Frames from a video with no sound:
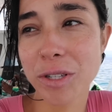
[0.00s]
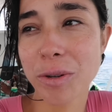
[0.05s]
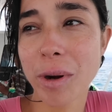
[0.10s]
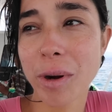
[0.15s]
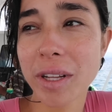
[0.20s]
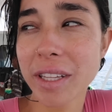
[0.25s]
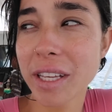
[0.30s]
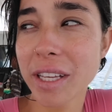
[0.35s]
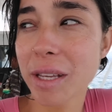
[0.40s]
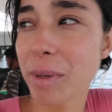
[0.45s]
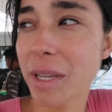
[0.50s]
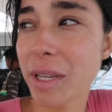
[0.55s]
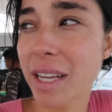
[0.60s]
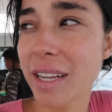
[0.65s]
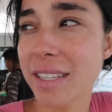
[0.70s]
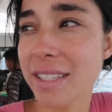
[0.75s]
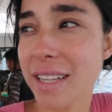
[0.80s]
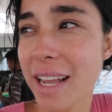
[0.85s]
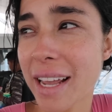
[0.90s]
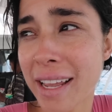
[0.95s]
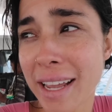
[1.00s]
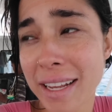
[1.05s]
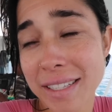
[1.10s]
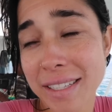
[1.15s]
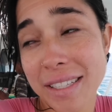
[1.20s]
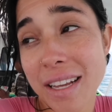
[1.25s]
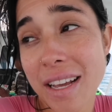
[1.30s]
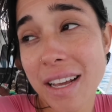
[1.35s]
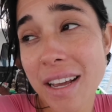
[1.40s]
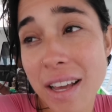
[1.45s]
snorkeling because I guess
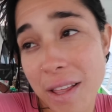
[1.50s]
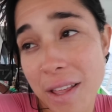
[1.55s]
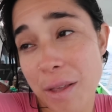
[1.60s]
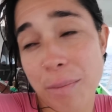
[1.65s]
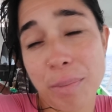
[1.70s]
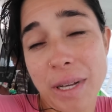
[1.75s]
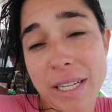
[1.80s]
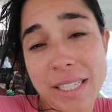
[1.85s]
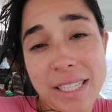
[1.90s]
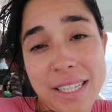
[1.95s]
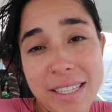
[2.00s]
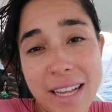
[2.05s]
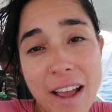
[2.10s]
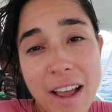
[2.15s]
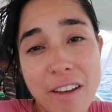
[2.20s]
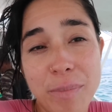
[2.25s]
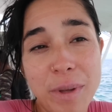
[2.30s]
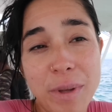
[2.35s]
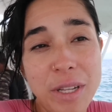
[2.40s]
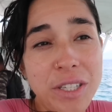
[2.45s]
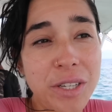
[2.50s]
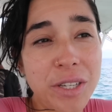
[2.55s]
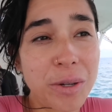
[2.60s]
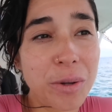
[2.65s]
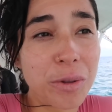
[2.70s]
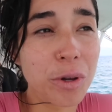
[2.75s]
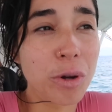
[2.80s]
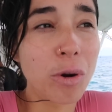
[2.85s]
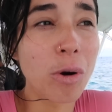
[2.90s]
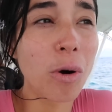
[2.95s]
the places I've been
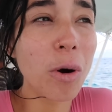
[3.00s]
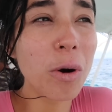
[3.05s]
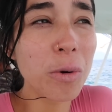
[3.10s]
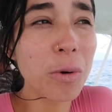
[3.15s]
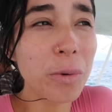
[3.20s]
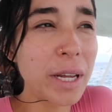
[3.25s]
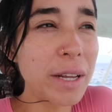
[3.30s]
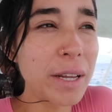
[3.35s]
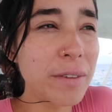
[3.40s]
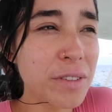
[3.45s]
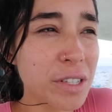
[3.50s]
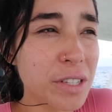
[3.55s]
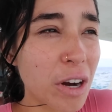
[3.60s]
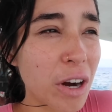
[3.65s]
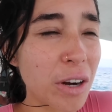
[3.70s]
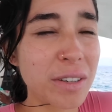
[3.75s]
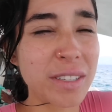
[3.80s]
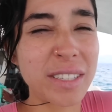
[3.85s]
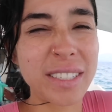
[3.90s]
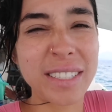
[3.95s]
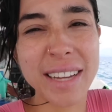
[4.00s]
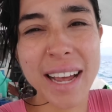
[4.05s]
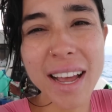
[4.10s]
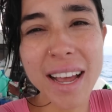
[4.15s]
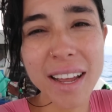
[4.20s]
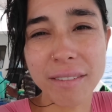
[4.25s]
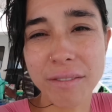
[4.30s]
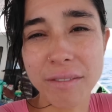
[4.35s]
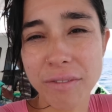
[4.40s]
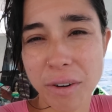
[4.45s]
to, the coral reefs are
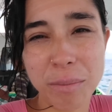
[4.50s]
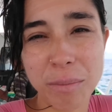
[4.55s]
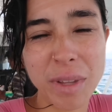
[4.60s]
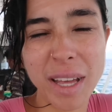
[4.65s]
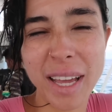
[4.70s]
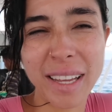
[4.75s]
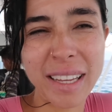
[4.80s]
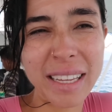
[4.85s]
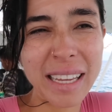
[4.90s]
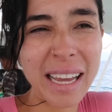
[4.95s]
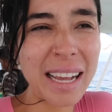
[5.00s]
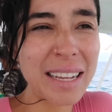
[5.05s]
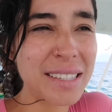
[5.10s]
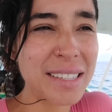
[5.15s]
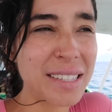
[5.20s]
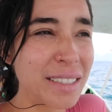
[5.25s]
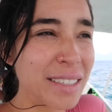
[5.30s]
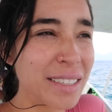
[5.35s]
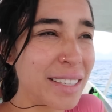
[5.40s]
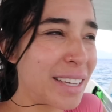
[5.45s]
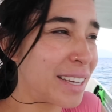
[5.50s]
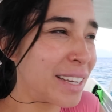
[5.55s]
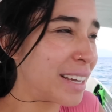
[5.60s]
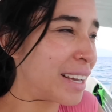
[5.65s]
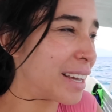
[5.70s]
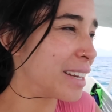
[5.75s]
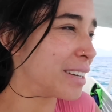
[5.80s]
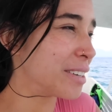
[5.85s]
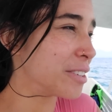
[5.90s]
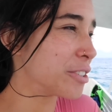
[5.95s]
dead from like
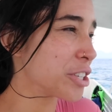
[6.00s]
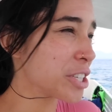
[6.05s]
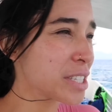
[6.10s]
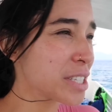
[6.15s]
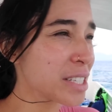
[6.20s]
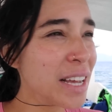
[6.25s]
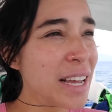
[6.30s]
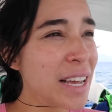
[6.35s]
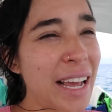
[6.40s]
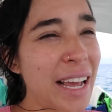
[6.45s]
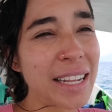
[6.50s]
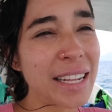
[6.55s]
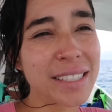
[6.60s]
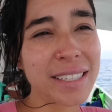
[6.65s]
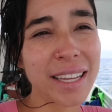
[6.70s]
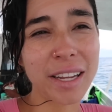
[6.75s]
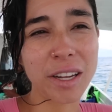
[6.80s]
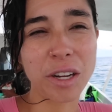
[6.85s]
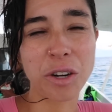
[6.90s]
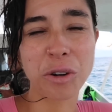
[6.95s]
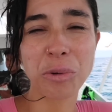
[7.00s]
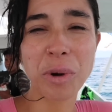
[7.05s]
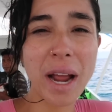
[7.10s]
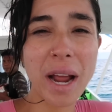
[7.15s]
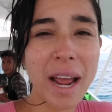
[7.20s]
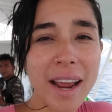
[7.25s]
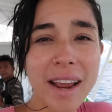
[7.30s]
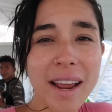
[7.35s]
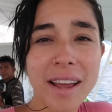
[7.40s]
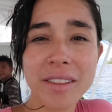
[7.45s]
gasoline or just, it's like
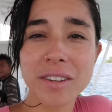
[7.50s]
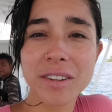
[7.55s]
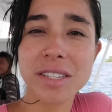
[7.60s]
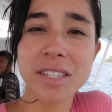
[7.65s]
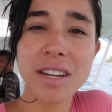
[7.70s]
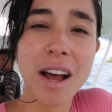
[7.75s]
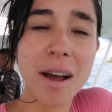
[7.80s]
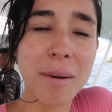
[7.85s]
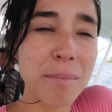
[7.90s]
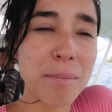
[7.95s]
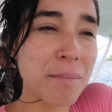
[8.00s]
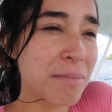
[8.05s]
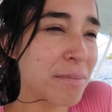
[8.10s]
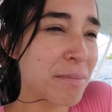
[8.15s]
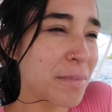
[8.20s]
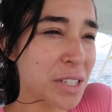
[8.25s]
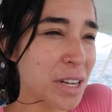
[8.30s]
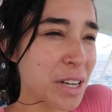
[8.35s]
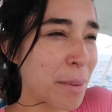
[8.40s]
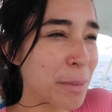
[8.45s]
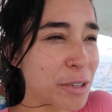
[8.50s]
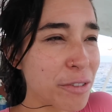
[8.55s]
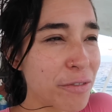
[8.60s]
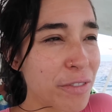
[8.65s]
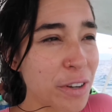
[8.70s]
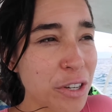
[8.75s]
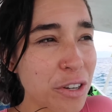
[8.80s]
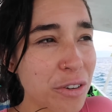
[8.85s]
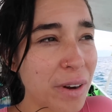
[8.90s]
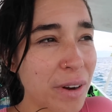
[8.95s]
gray, there's not much
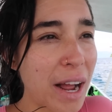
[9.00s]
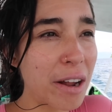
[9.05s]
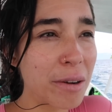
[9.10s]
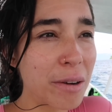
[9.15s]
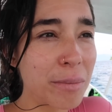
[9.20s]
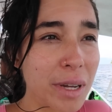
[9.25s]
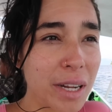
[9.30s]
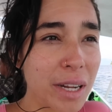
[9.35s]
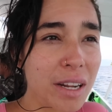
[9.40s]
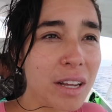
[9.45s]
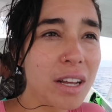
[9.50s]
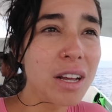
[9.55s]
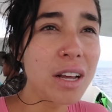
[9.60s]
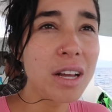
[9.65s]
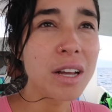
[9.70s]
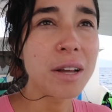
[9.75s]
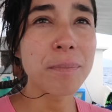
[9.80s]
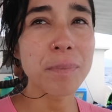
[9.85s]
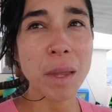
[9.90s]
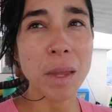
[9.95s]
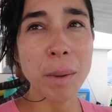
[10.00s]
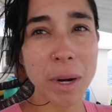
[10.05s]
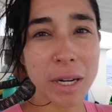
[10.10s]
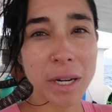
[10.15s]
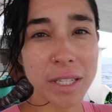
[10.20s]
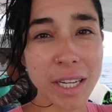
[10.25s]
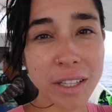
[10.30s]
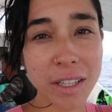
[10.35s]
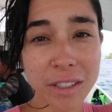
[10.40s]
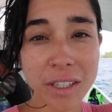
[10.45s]
fish around, but
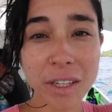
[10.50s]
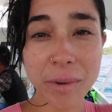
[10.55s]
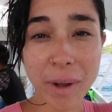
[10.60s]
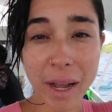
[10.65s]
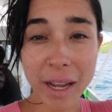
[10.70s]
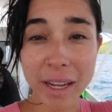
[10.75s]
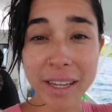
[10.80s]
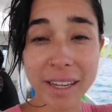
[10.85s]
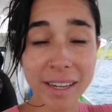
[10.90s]
particularly right